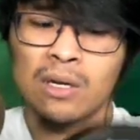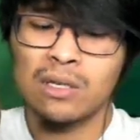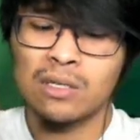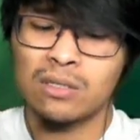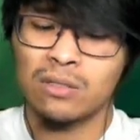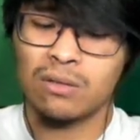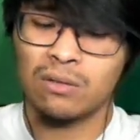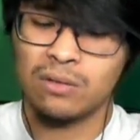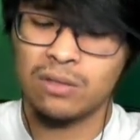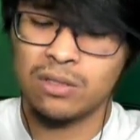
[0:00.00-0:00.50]

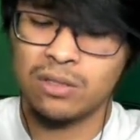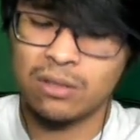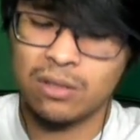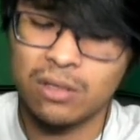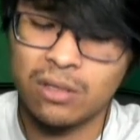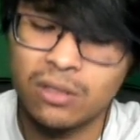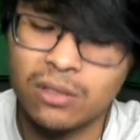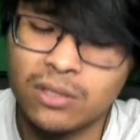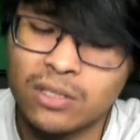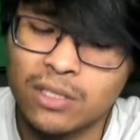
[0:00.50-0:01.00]
certain
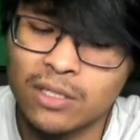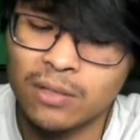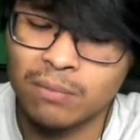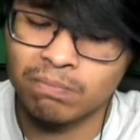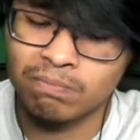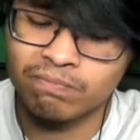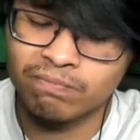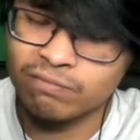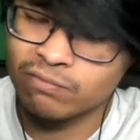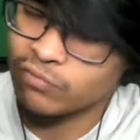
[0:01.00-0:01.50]
songs,
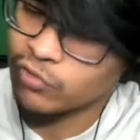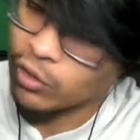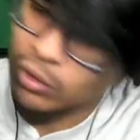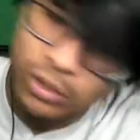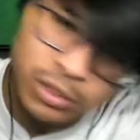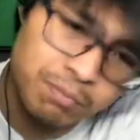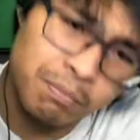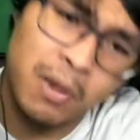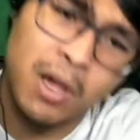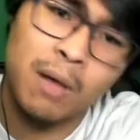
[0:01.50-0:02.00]

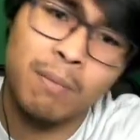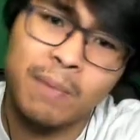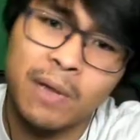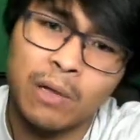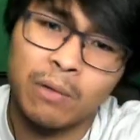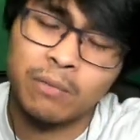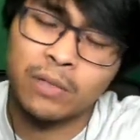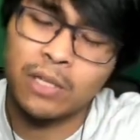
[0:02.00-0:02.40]
vocals pop out.